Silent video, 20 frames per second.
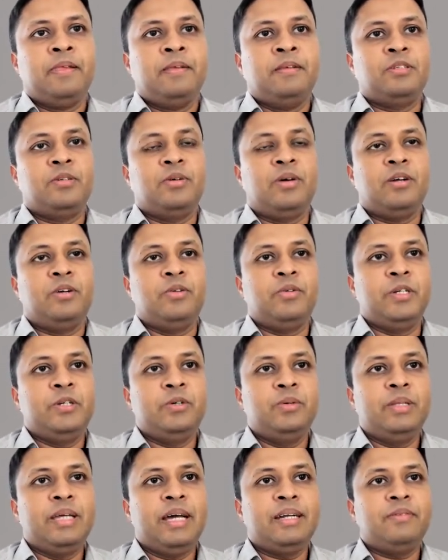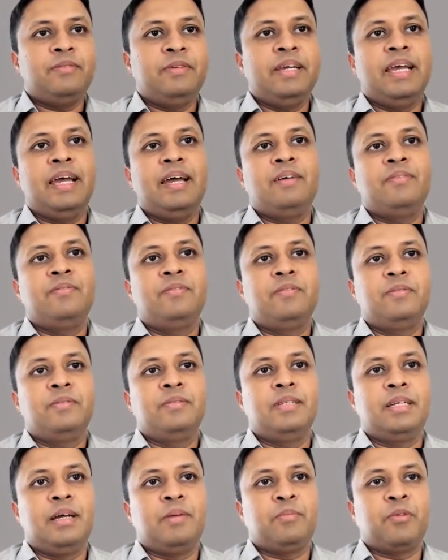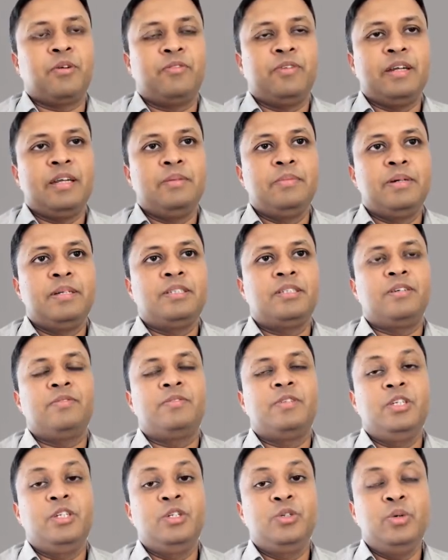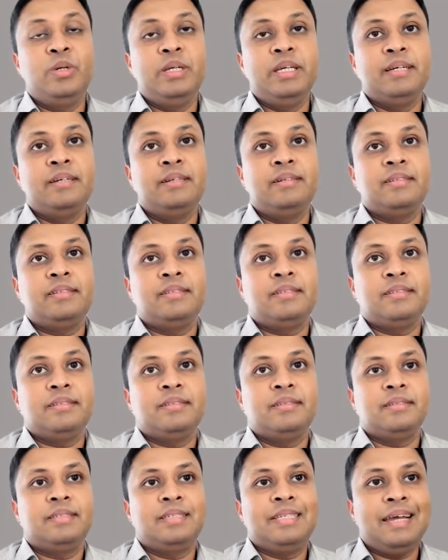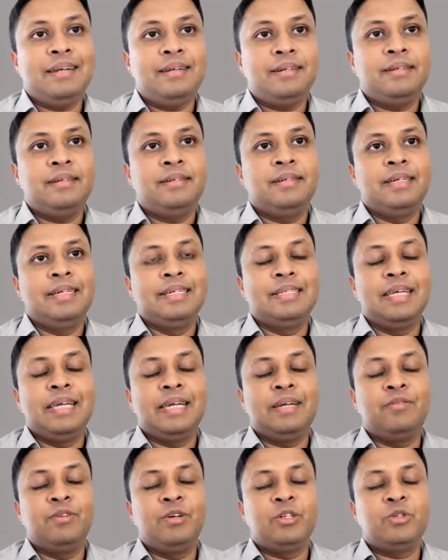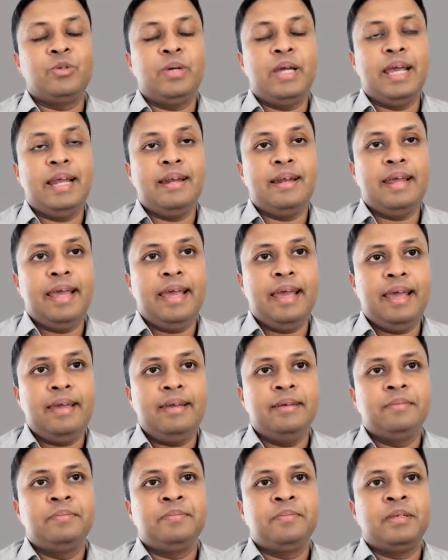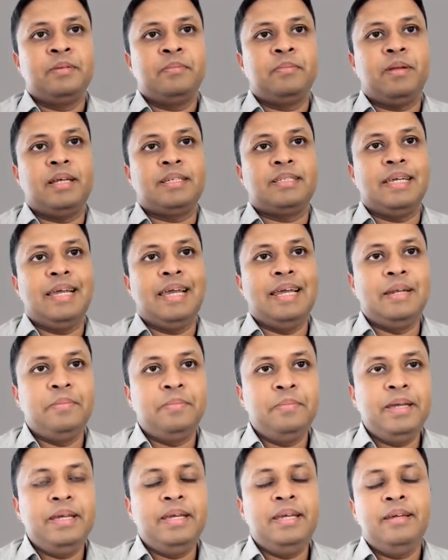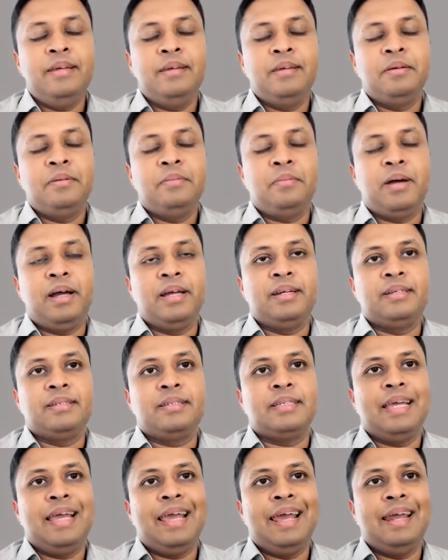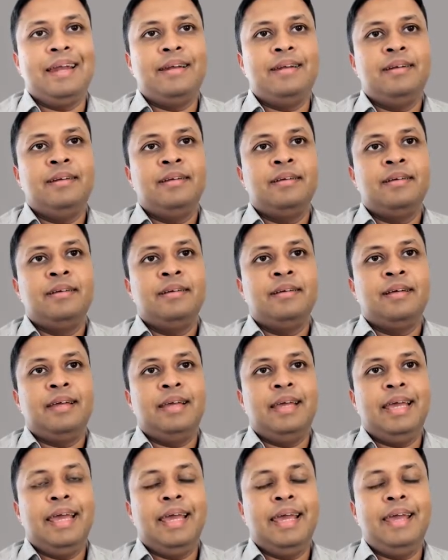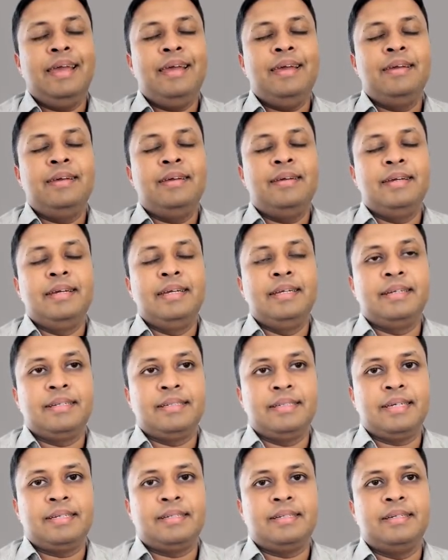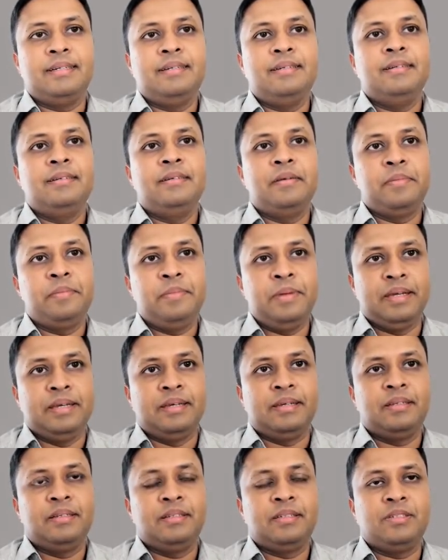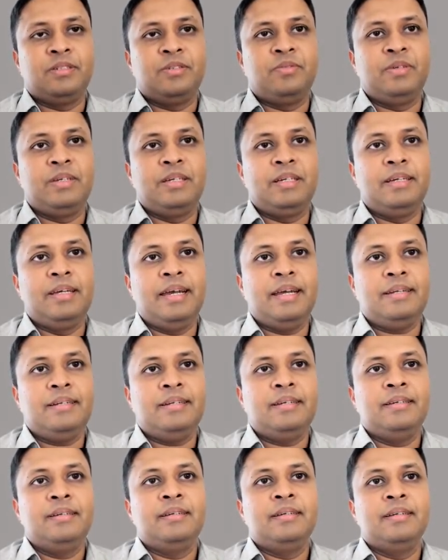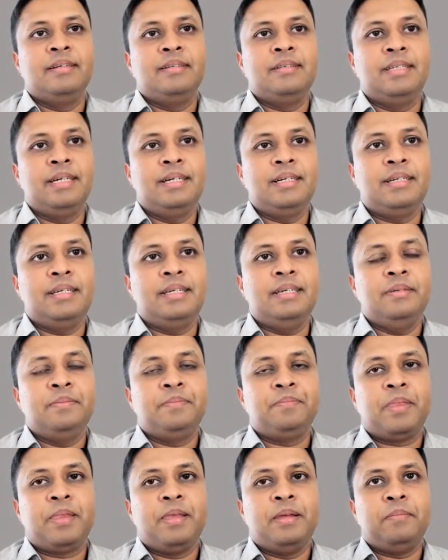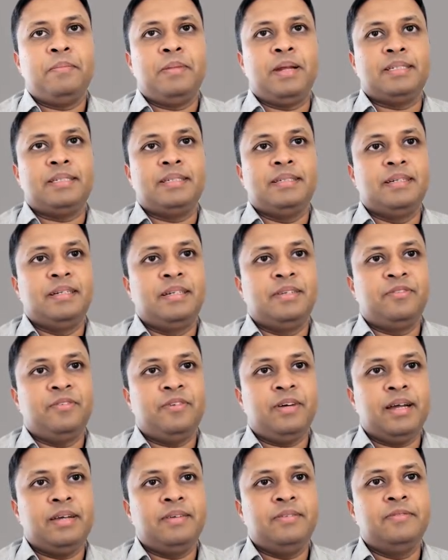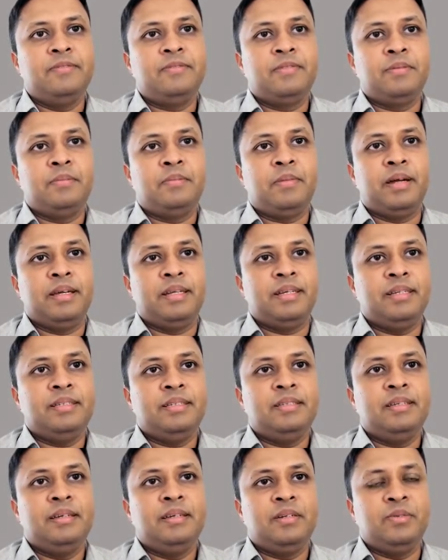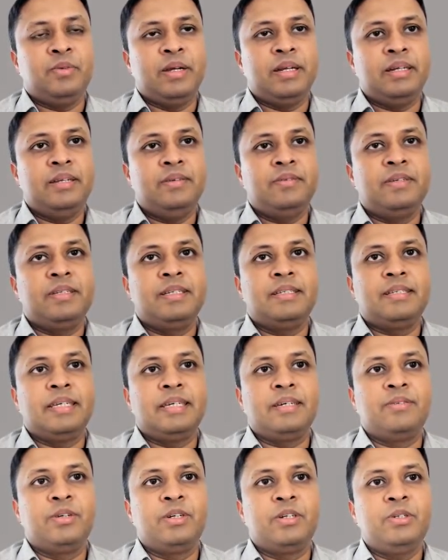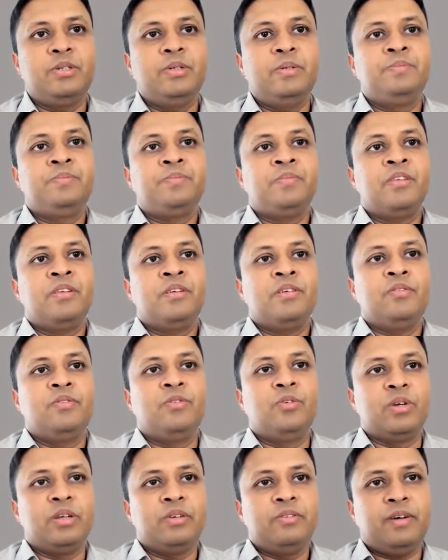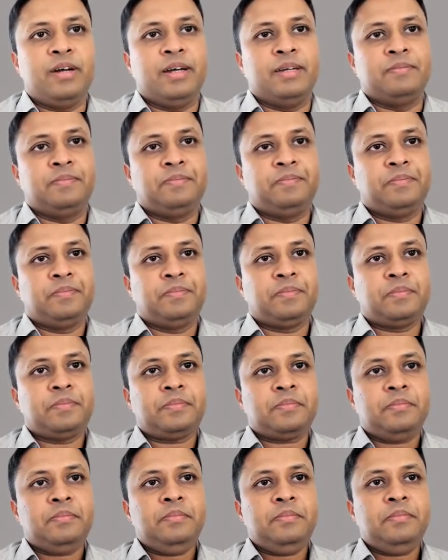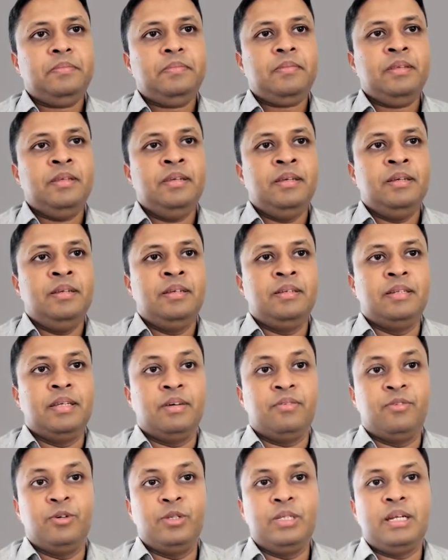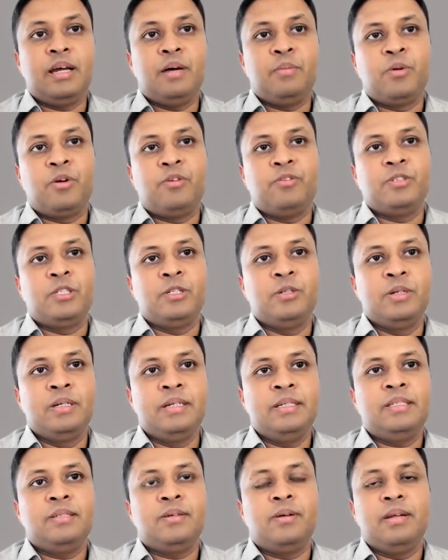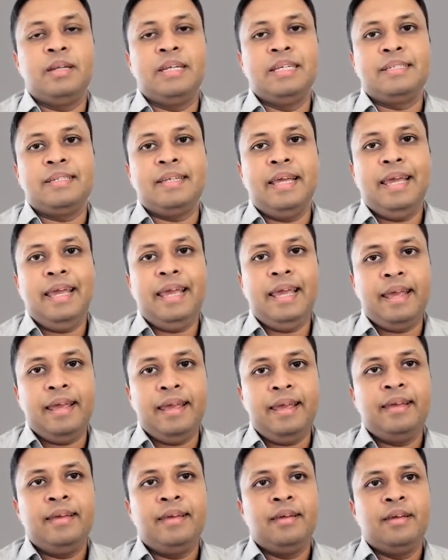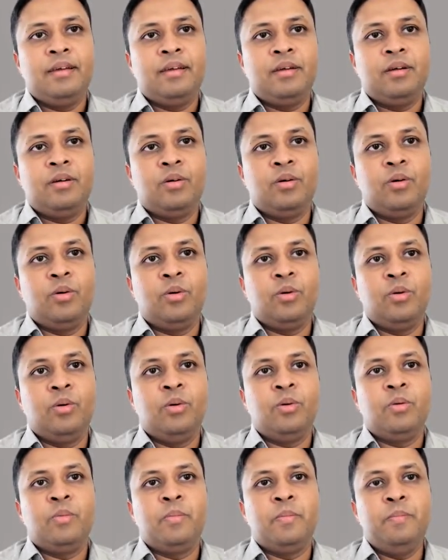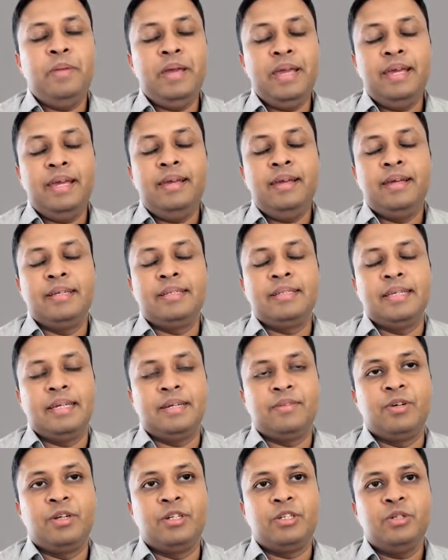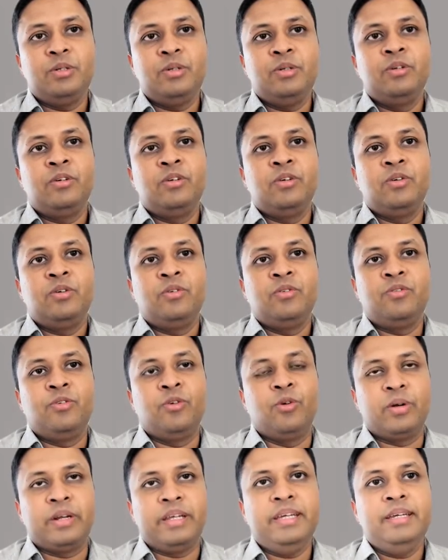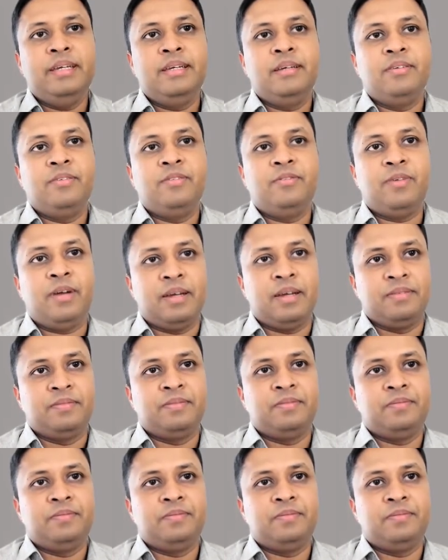So how do we do that? We have the number of elements of the union set is equal to NA plus NB minus NA intersection B. So we get 30 plus 35 minus 20, which is equal to 45. Therefore, the number of students on list A or B is equal to 45.